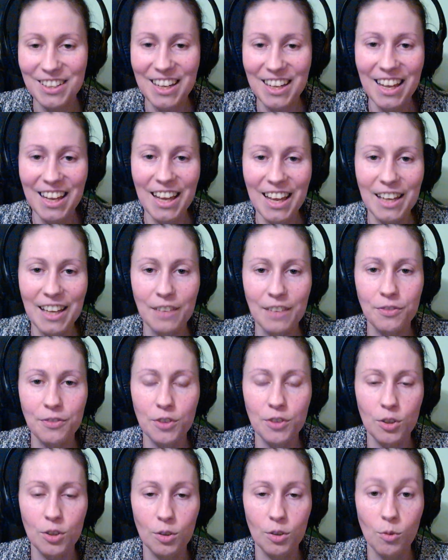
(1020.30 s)
And if
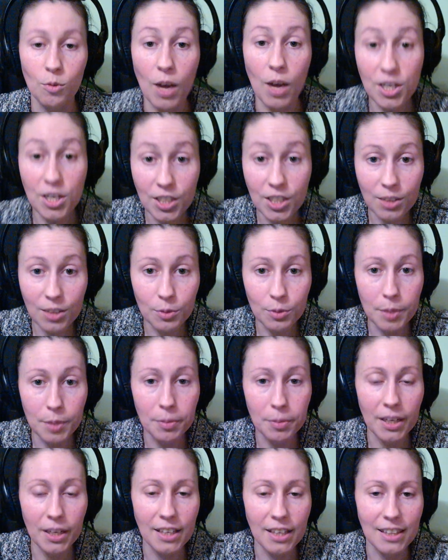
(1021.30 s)
you're watching the
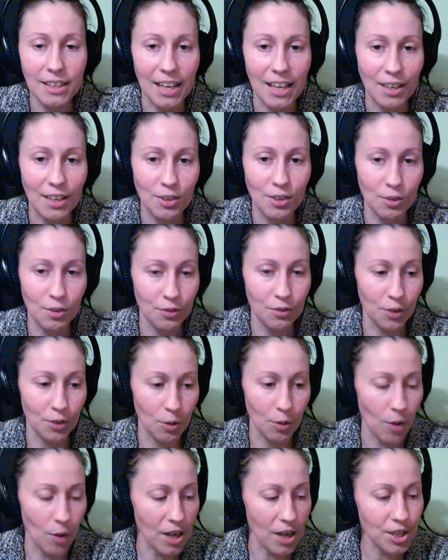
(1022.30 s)
replay, thank you for
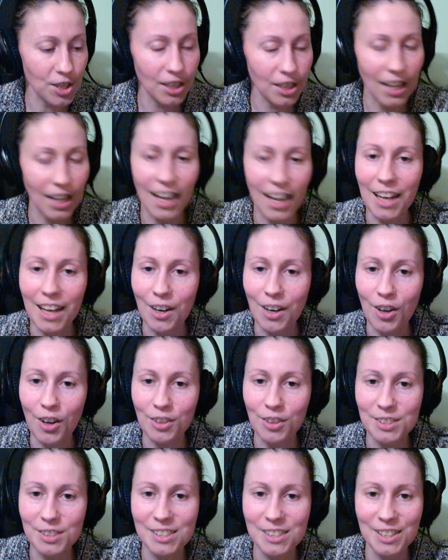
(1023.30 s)
watching, and I'll
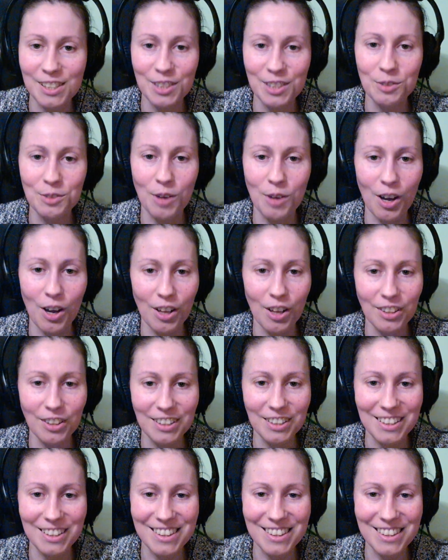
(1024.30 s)
see you all
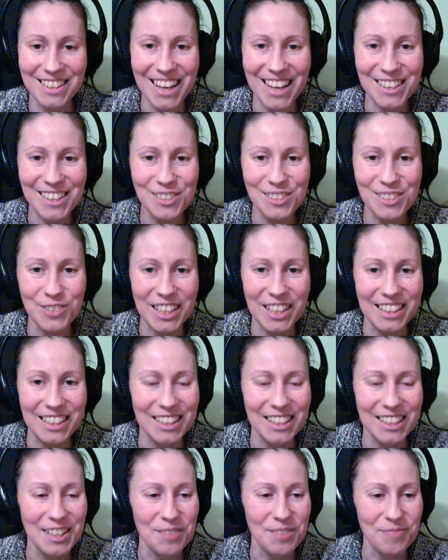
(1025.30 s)
in the next one.
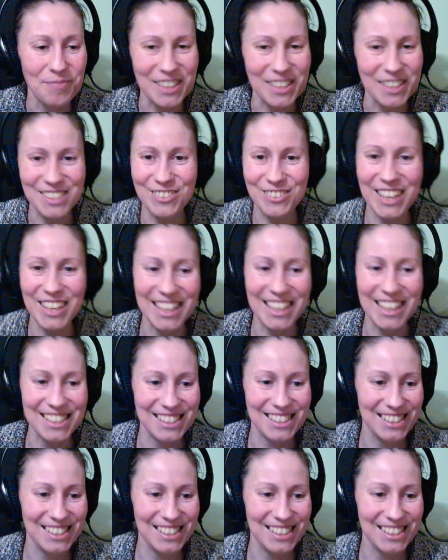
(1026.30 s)
Masaranas.